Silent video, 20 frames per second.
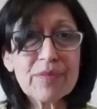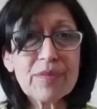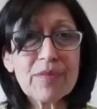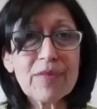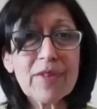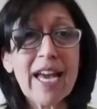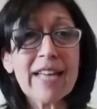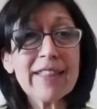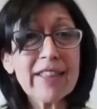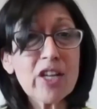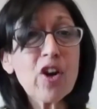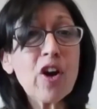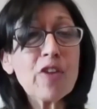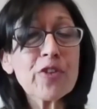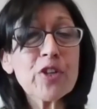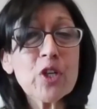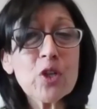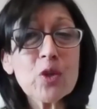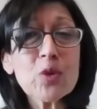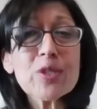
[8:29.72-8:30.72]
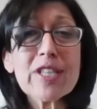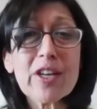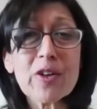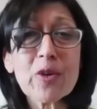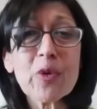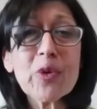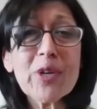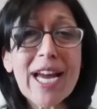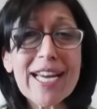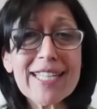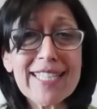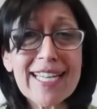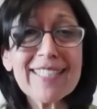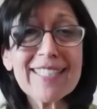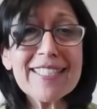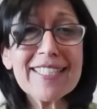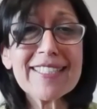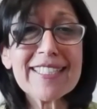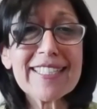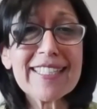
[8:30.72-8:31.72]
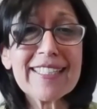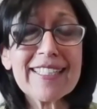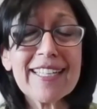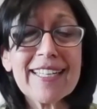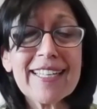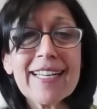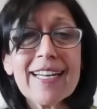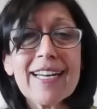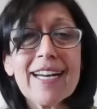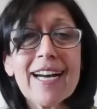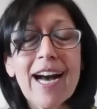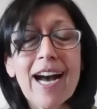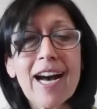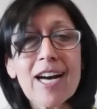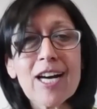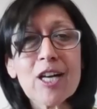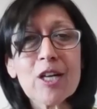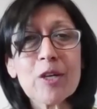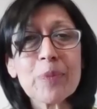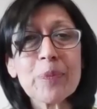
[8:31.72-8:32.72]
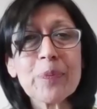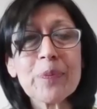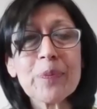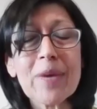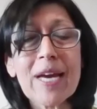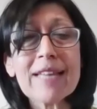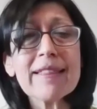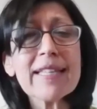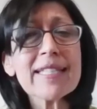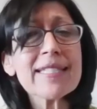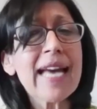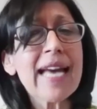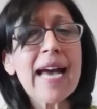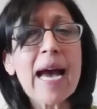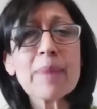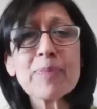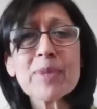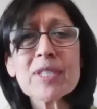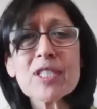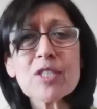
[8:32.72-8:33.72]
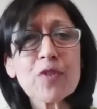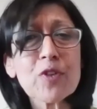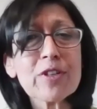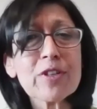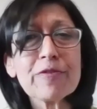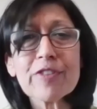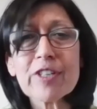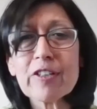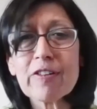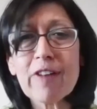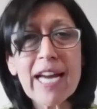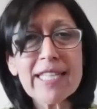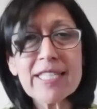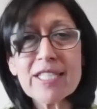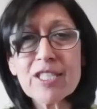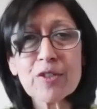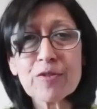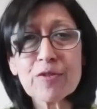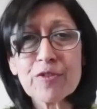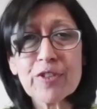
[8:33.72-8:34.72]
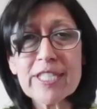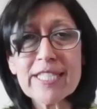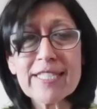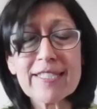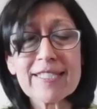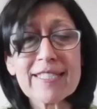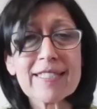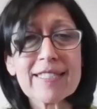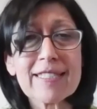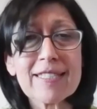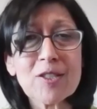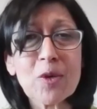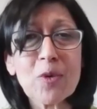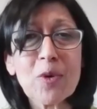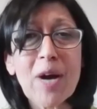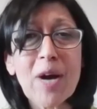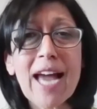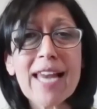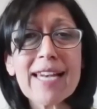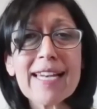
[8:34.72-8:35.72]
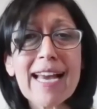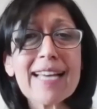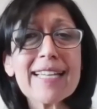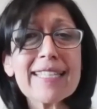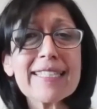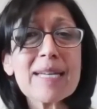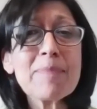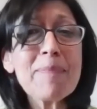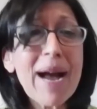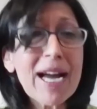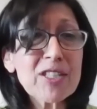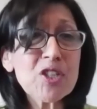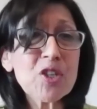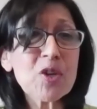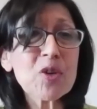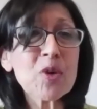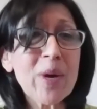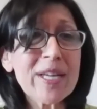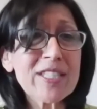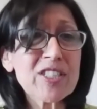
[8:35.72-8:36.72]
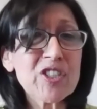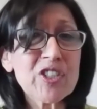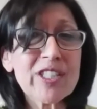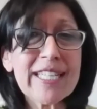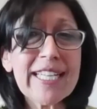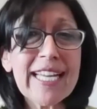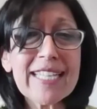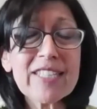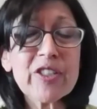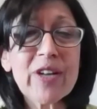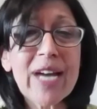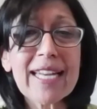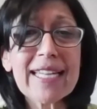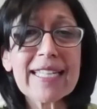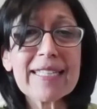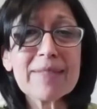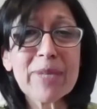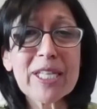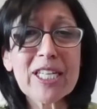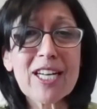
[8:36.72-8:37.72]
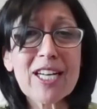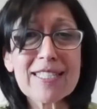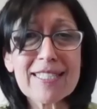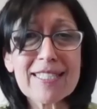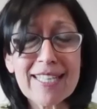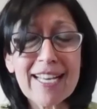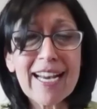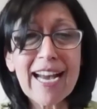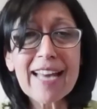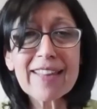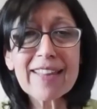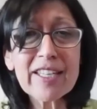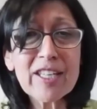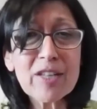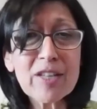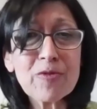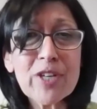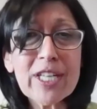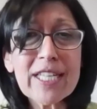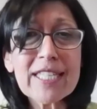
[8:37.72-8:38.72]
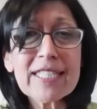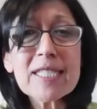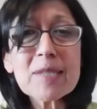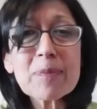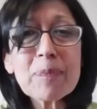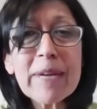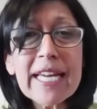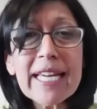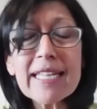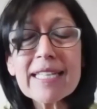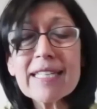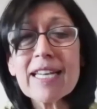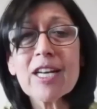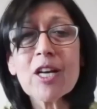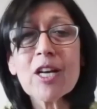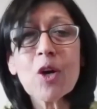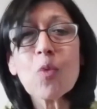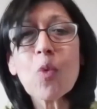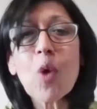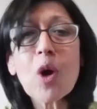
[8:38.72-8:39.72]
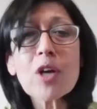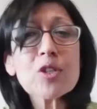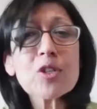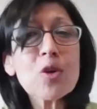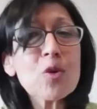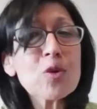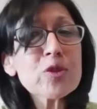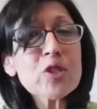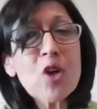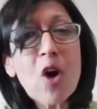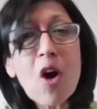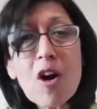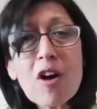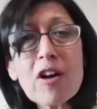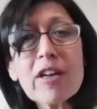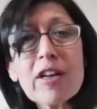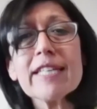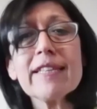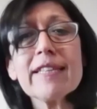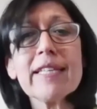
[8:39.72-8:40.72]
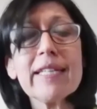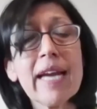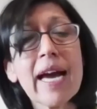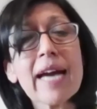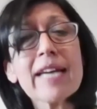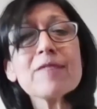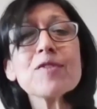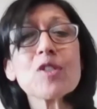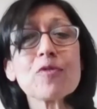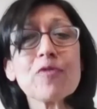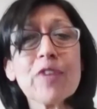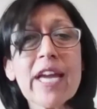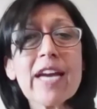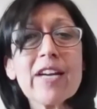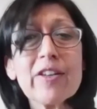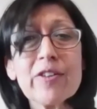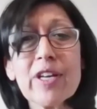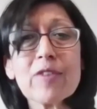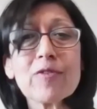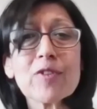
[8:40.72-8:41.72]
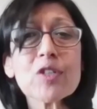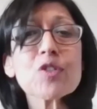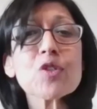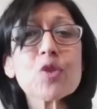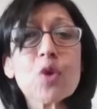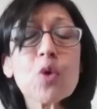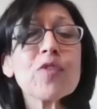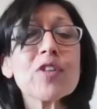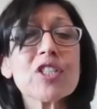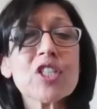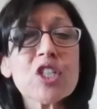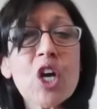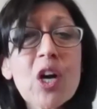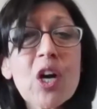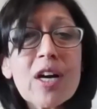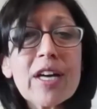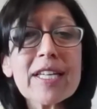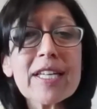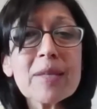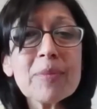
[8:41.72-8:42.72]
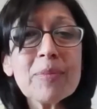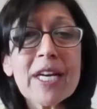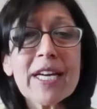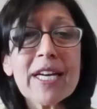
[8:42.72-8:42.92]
and they often lose their own identity. And this happens for a variety of reasons. So I'll come back to your question later, Ali, because I think if we explain what goes on in the lives of caregivers over time,